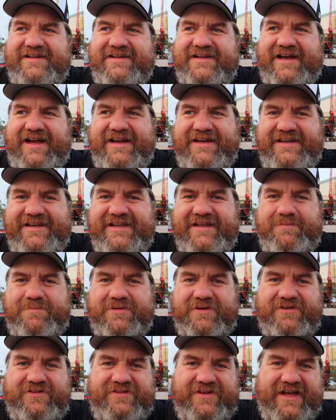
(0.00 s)

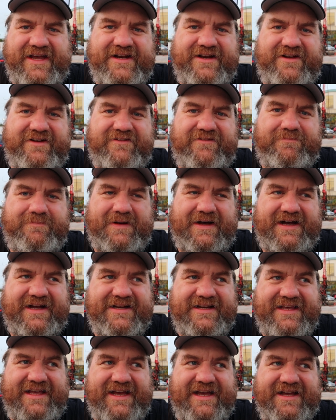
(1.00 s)
90% of
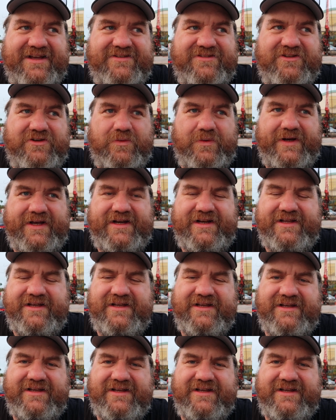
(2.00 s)
podcasts quit